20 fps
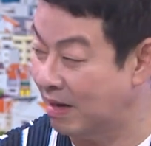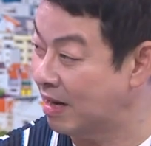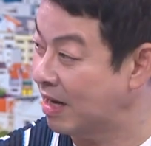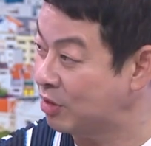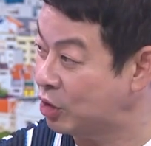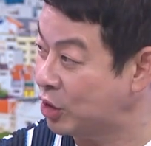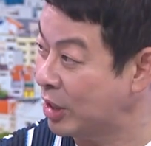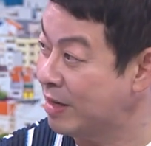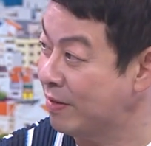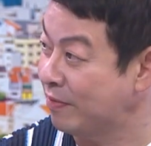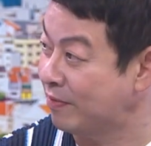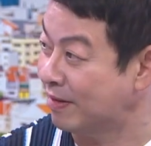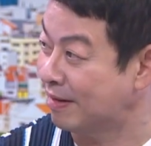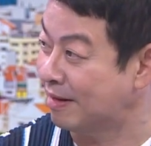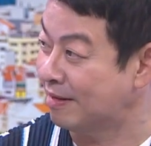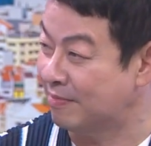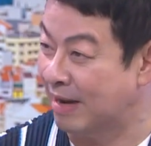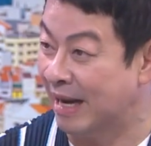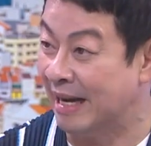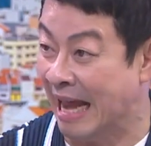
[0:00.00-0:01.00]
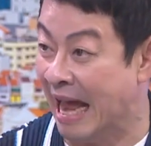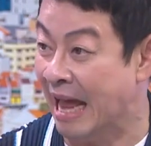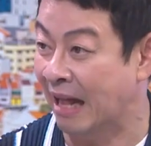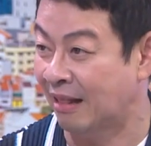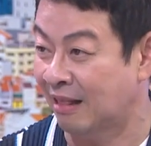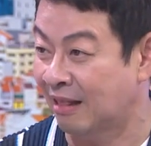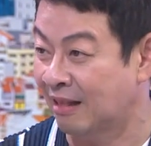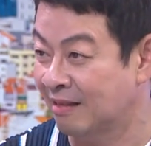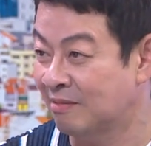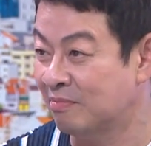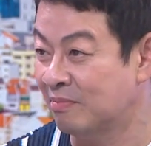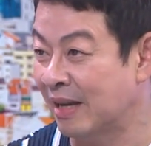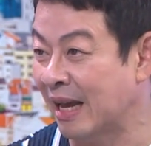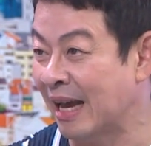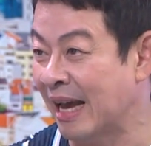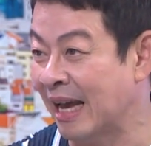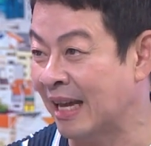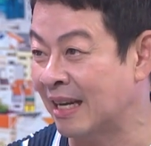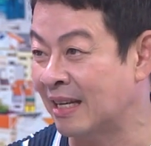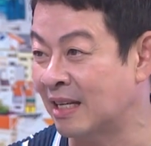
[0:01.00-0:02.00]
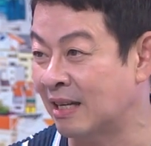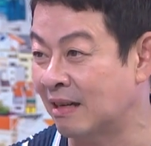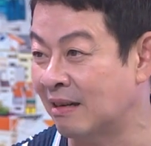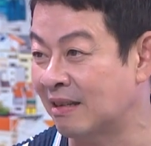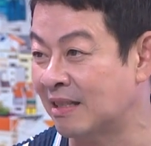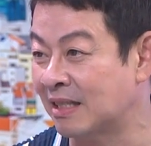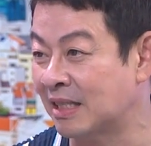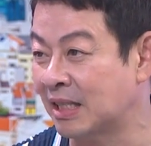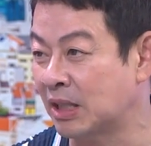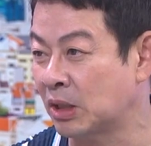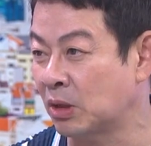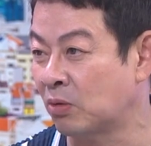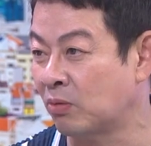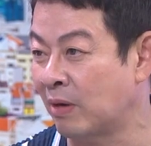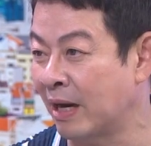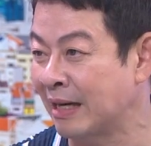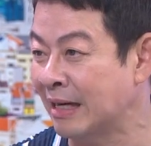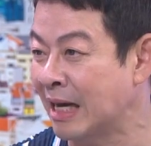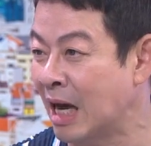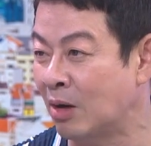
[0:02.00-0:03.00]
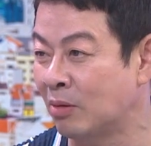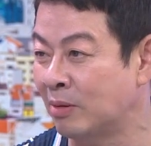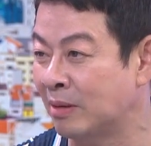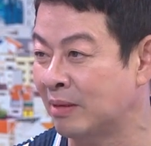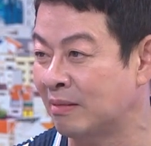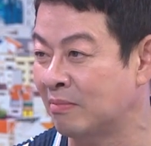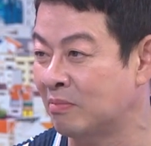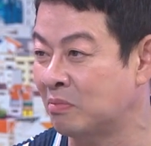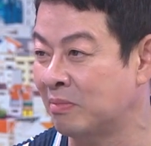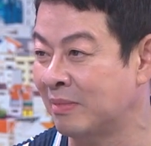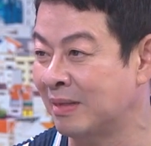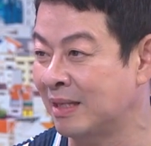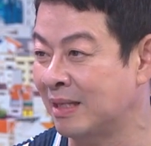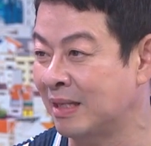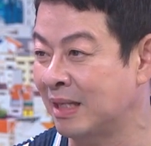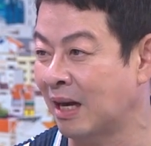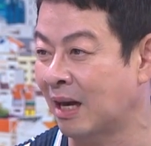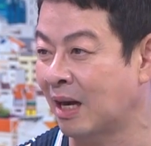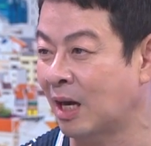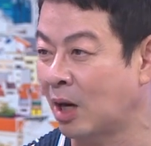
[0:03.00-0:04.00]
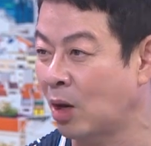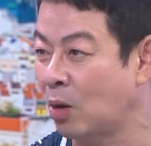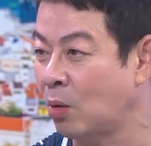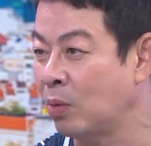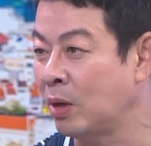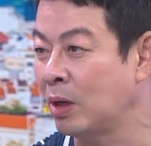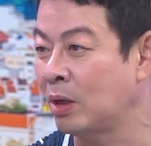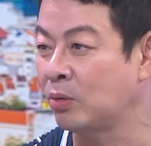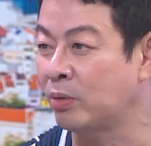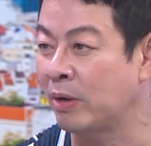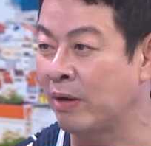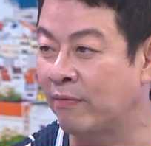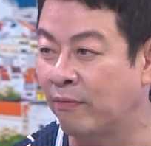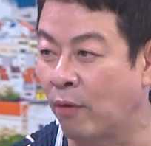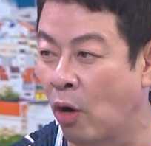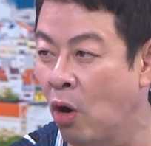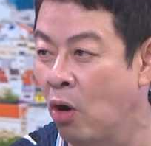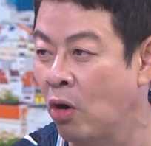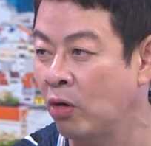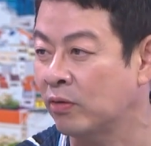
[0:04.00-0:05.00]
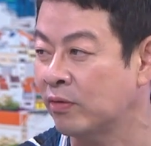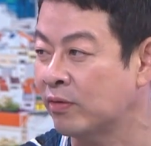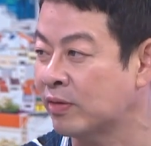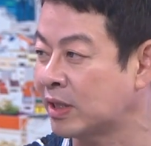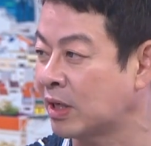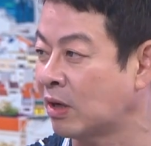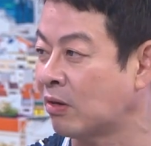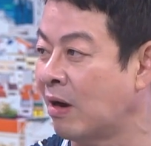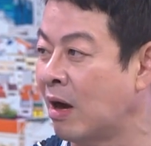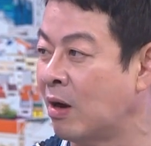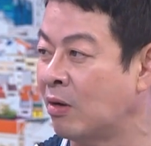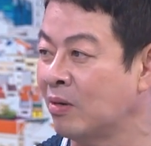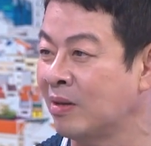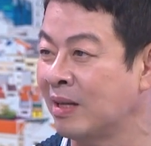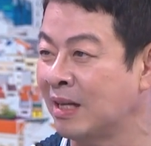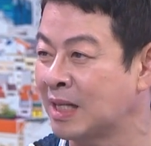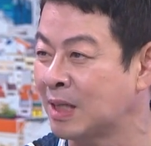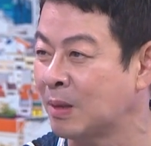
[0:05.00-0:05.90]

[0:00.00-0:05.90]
Jennifer and Elle. And so right now, her world revolves around this